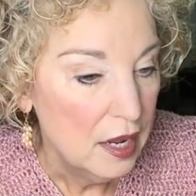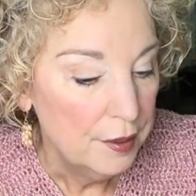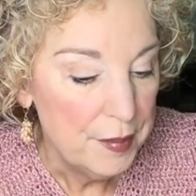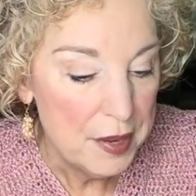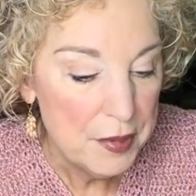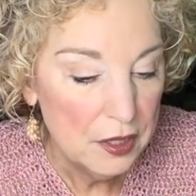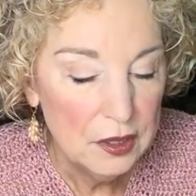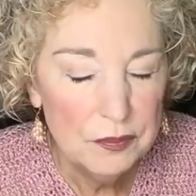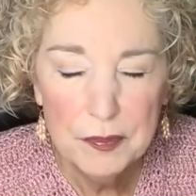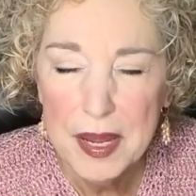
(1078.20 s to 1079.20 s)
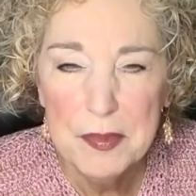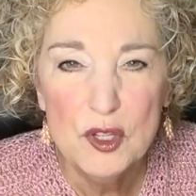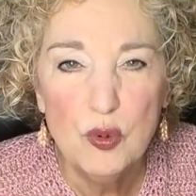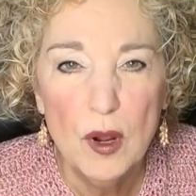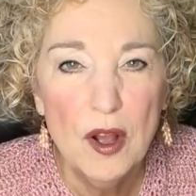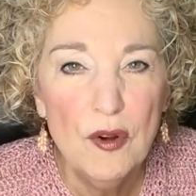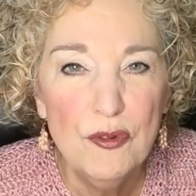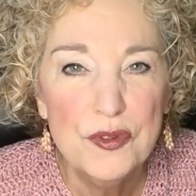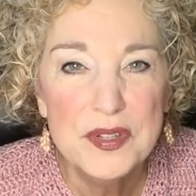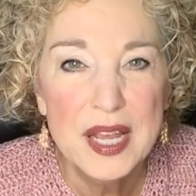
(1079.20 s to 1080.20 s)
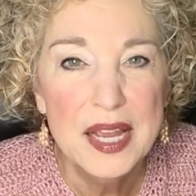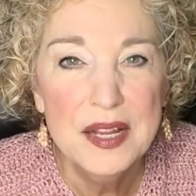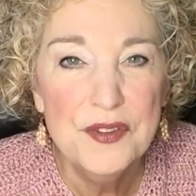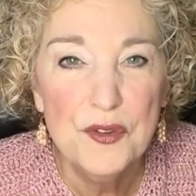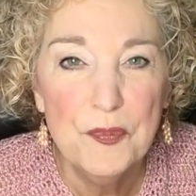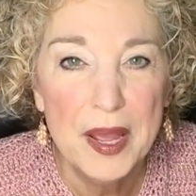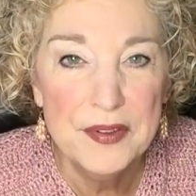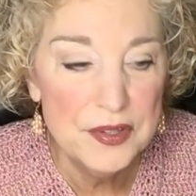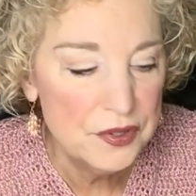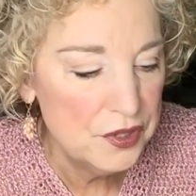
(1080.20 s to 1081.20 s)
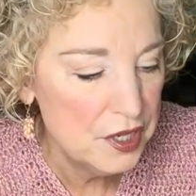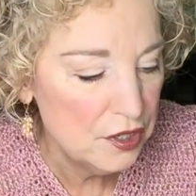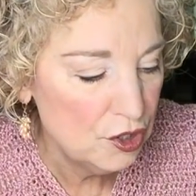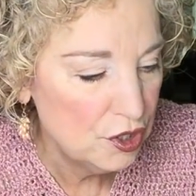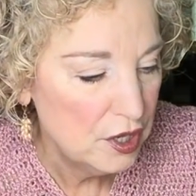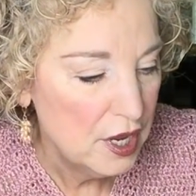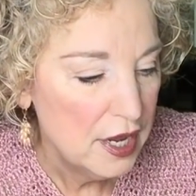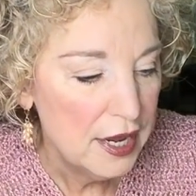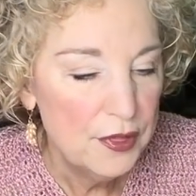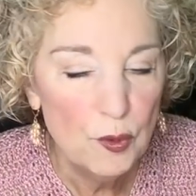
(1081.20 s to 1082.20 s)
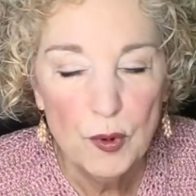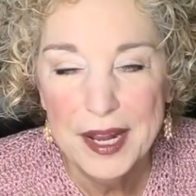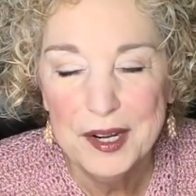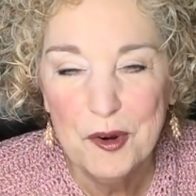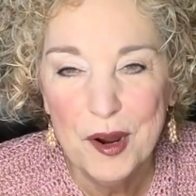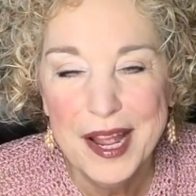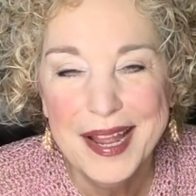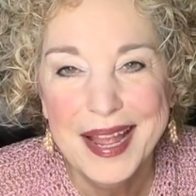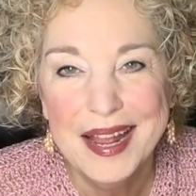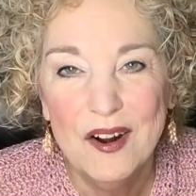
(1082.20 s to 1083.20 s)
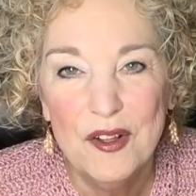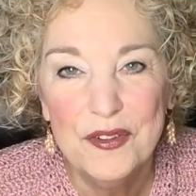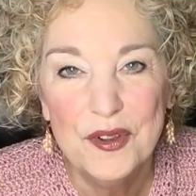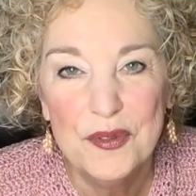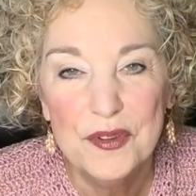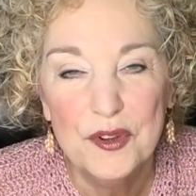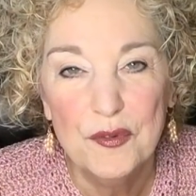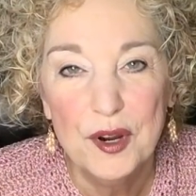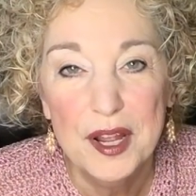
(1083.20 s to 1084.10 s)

maybe 12 skeins of basic stitch in the red and gray, and also the Silver